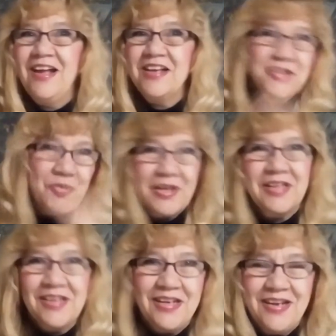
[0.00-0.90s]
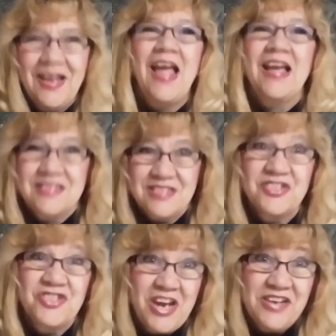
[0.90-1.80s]
as quickly as
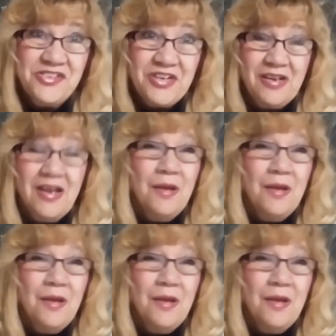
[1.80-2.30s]
it's changing.